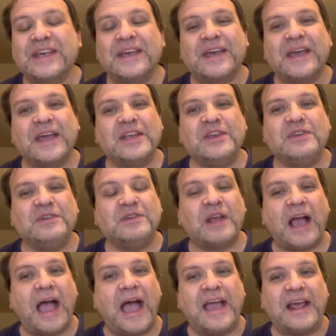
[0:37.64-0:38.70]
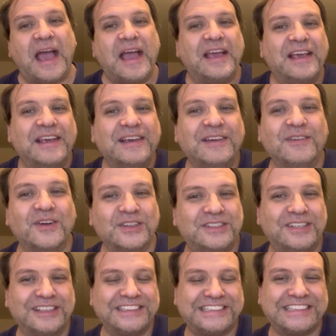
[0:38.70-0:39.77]
And I will
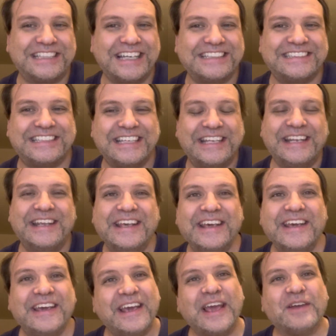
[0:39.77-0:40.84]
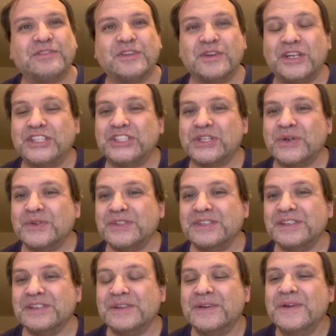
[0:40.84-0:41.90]
discuss it after I show it to
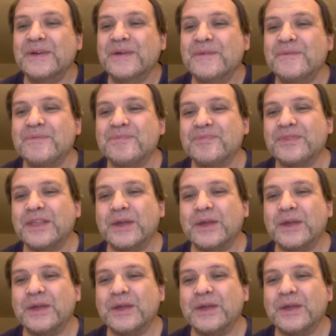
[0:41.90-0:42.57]
you. Here